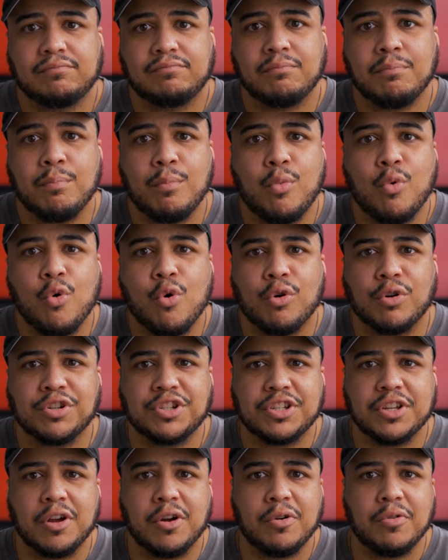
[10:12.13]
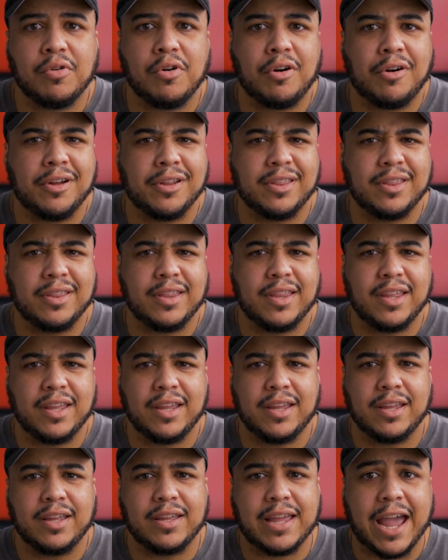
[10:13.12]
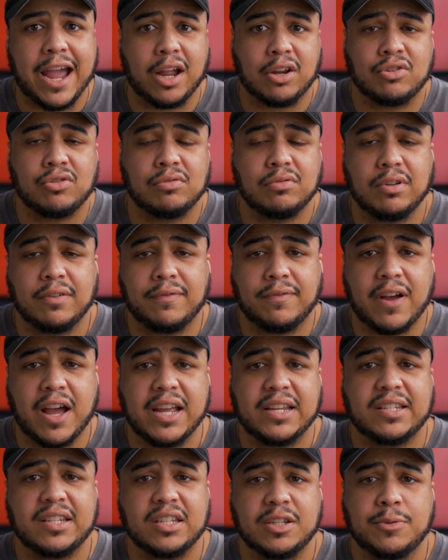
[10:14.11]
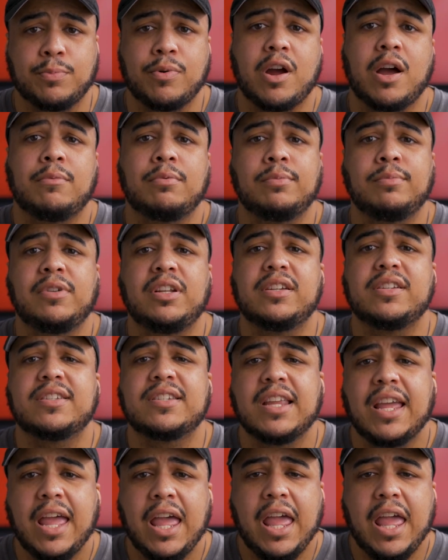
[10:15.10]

more so on the actual device's problem list.